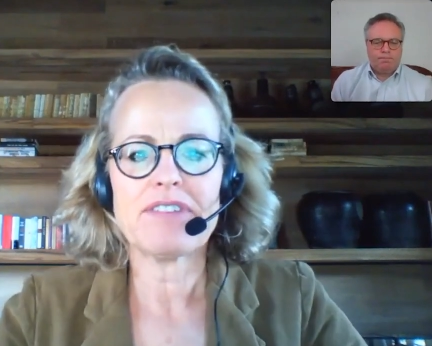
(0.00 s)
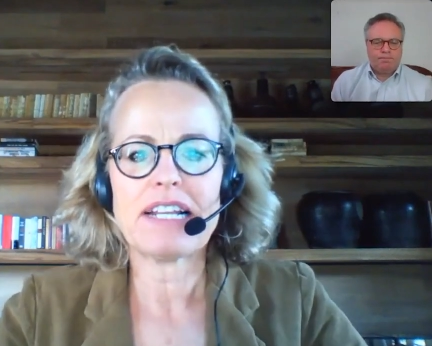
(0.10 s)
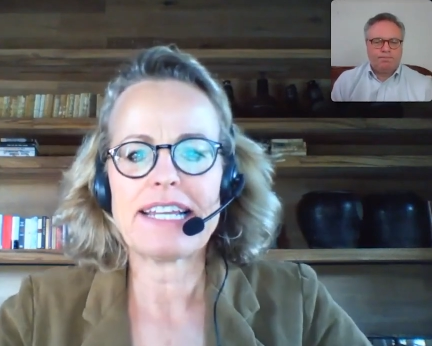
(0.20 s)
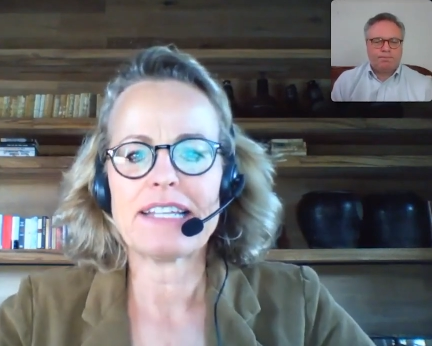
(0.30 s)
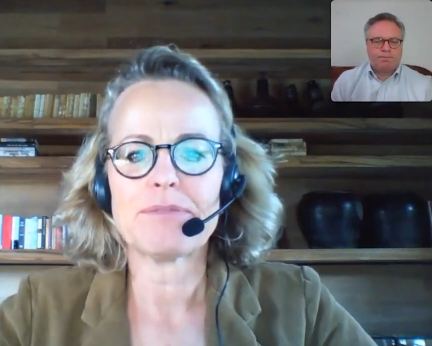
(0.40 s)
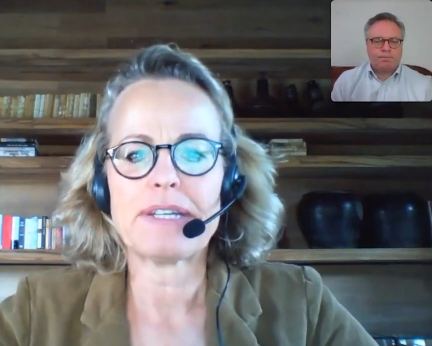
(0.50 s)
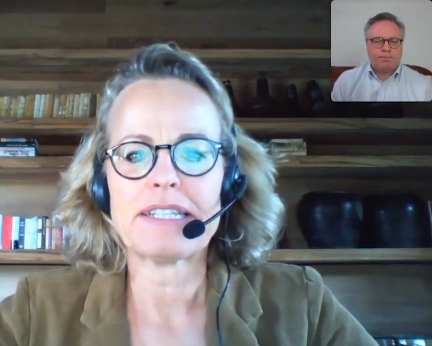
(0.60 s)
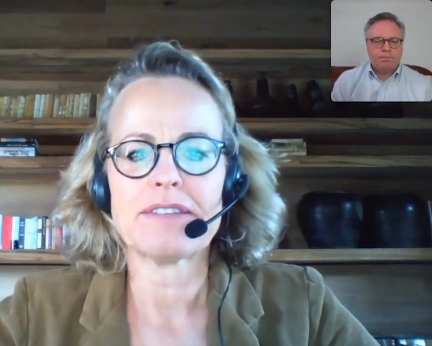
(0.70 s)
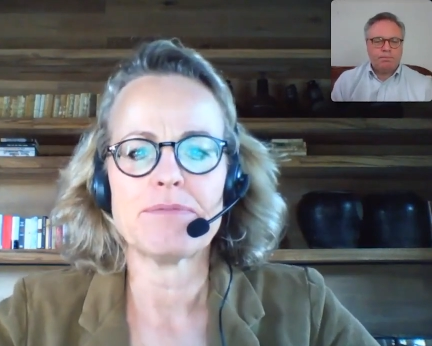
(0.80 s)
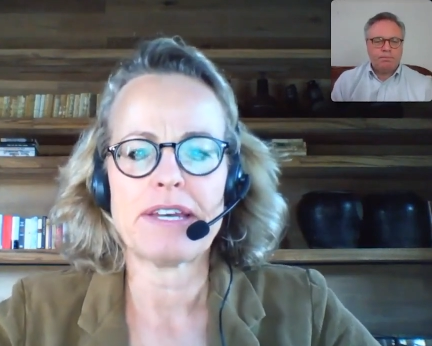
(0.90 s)
Speaker 1: we'll get
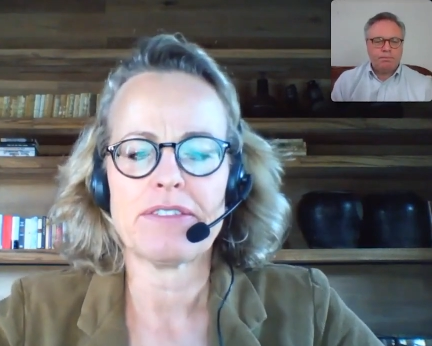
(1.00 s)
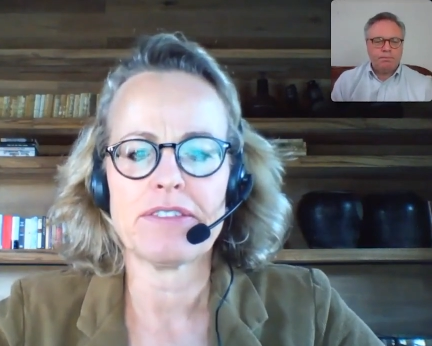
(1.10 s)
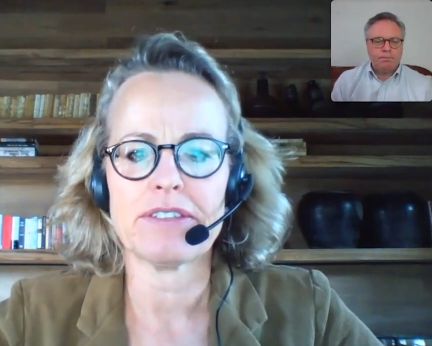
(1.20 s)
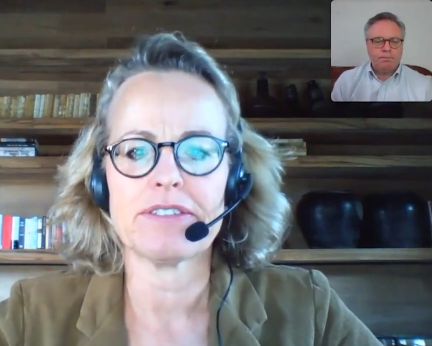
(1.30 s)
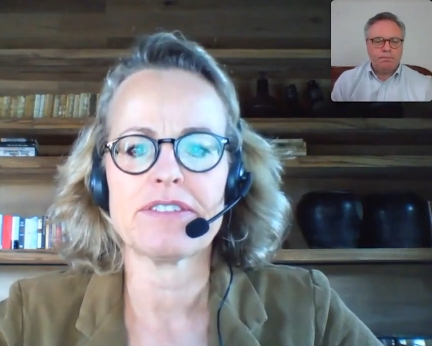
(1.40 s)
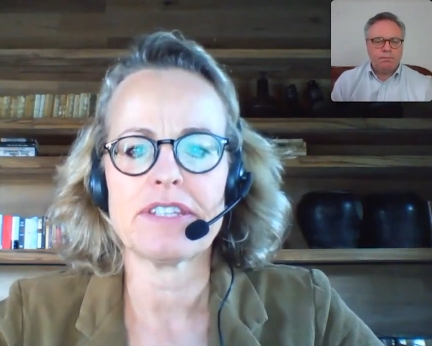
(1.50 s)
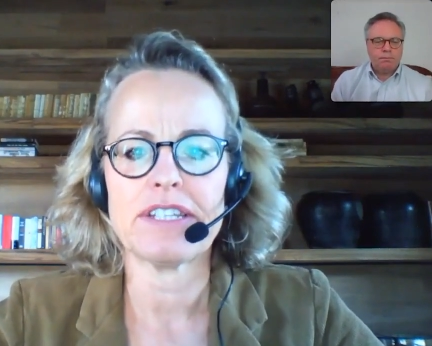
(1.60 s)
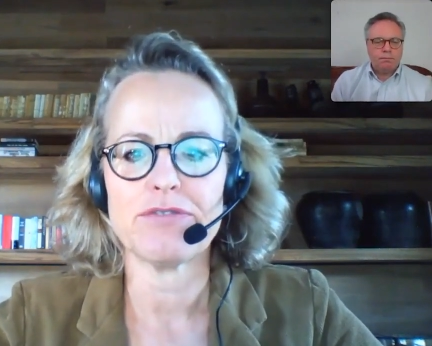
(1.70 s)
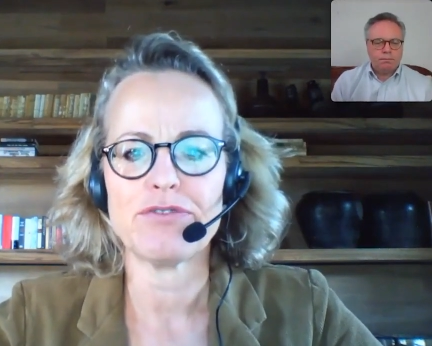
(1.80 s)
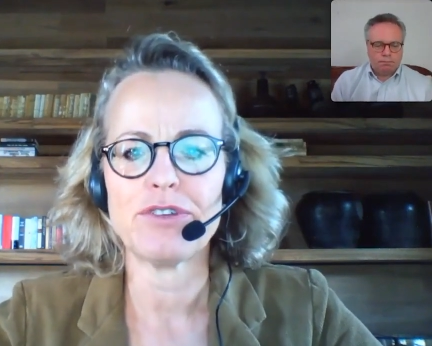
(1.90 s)
better methods
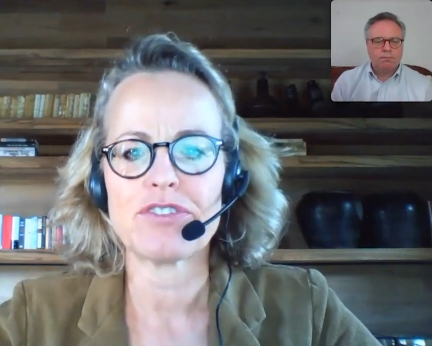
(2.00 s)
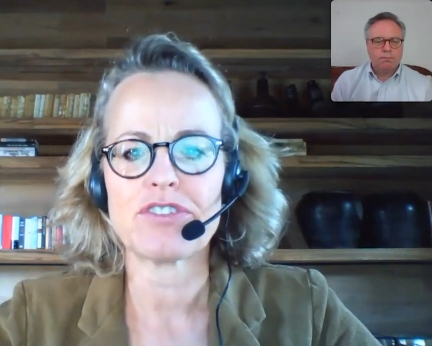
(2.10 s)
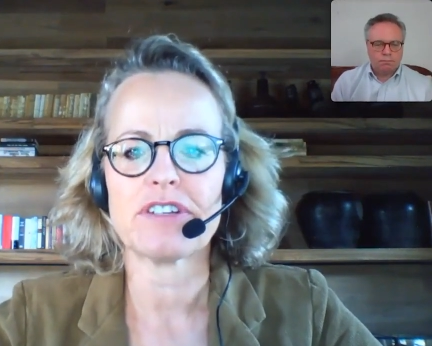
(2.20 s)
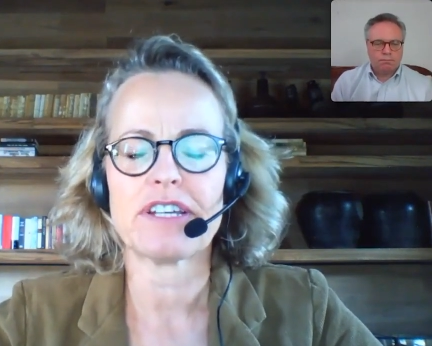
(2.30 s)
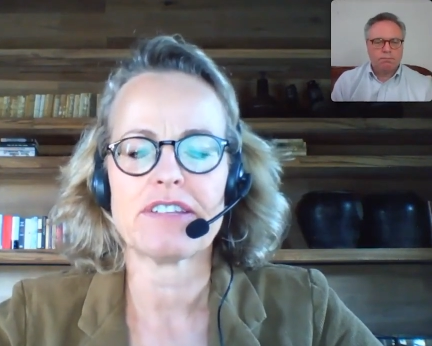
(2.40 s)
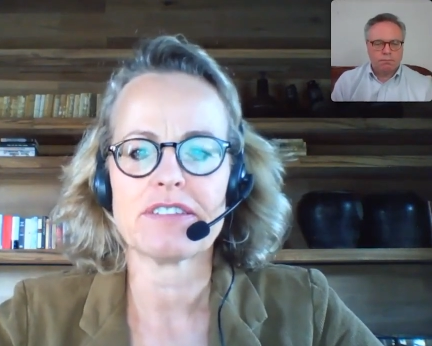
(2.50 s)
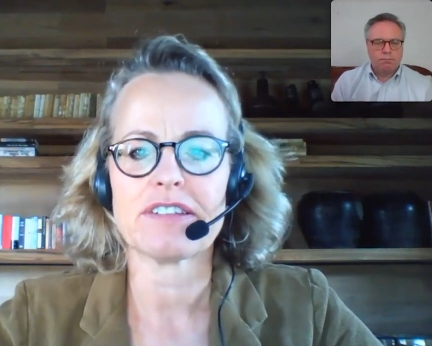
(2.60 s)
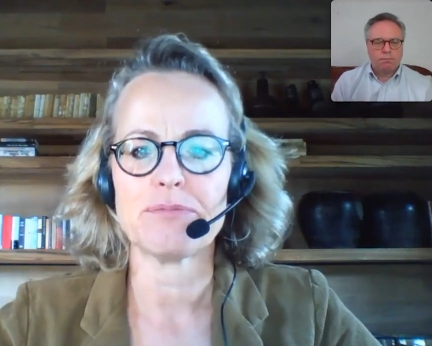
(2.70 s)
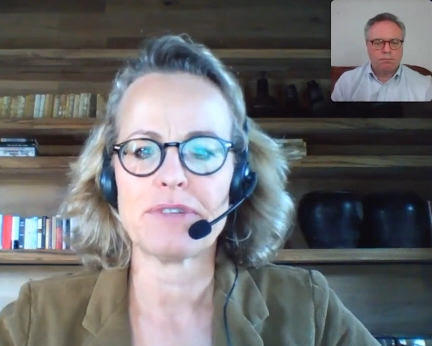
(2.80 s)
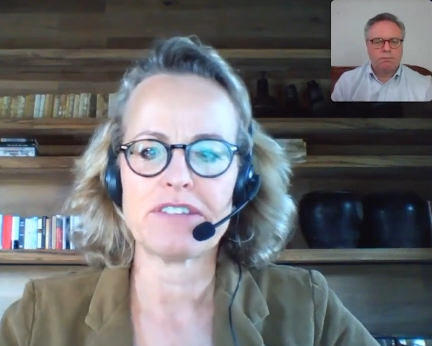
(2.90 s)
in the future as
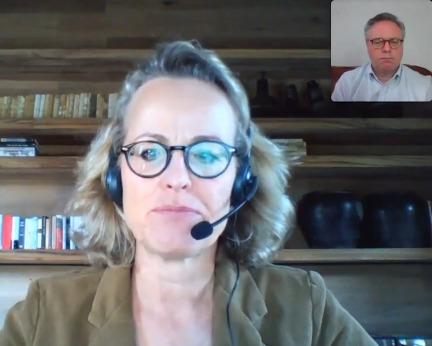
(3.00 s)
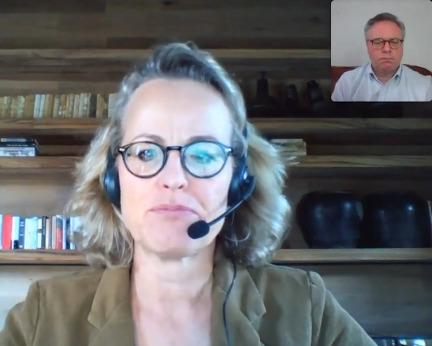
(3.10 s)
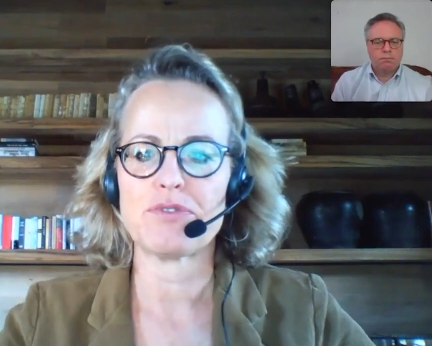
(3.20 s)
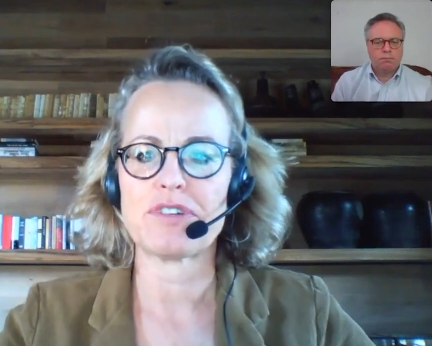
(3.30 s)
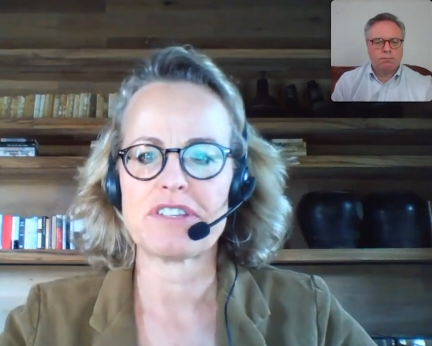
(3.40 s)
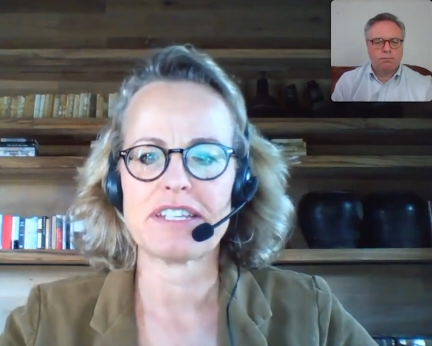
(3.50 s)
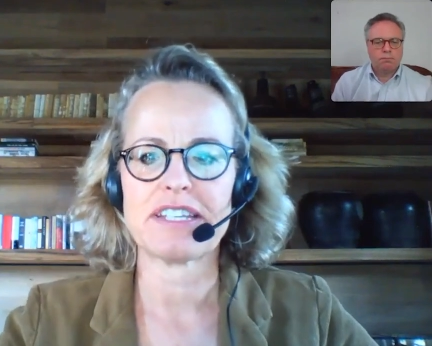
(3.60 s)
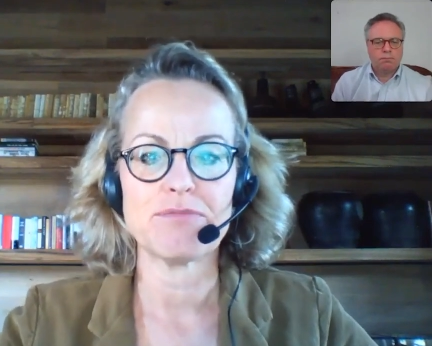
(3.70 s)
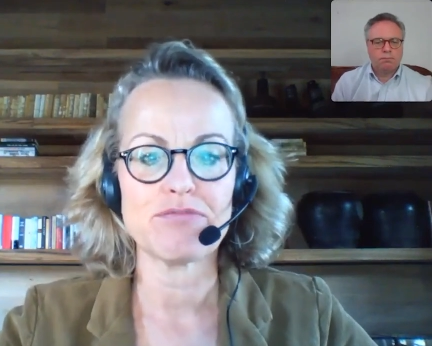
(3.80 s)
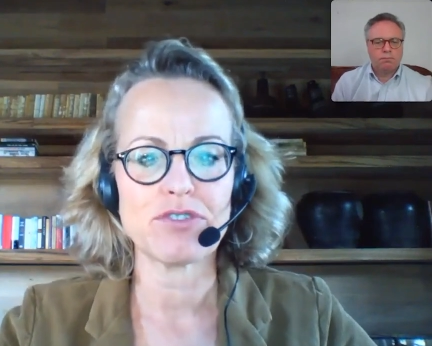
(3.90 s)
company
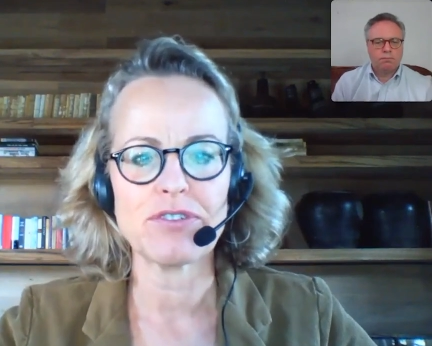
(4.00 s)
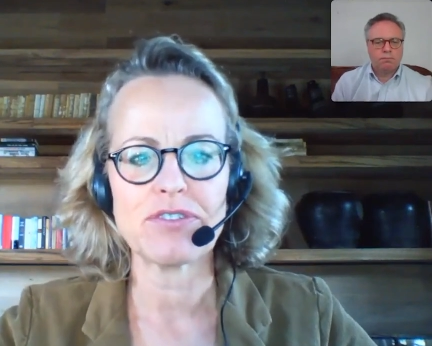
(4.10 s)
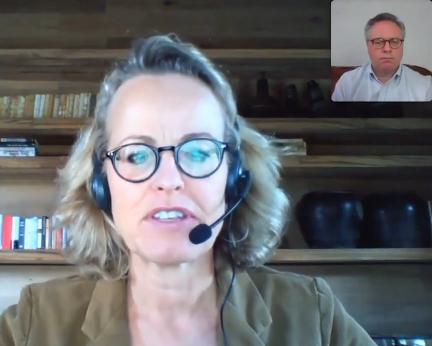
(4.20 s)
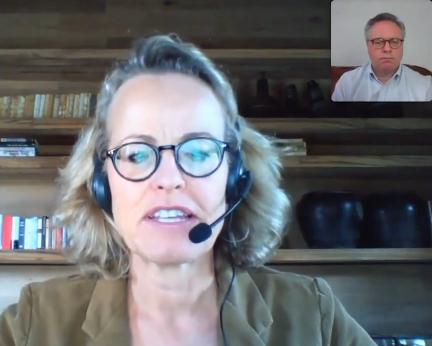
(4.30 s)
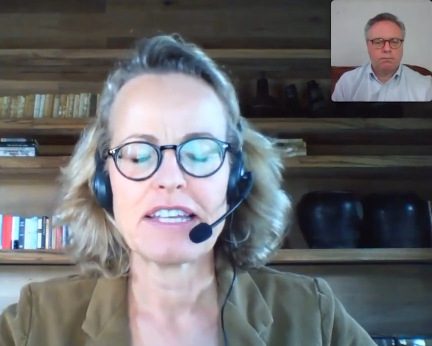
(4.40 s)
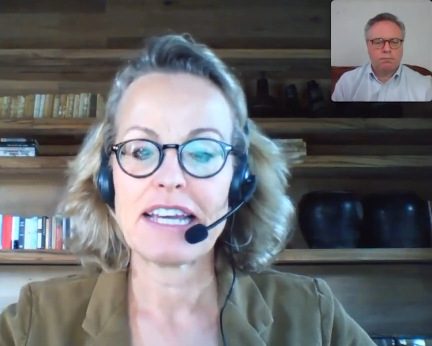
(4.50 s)
reporting improves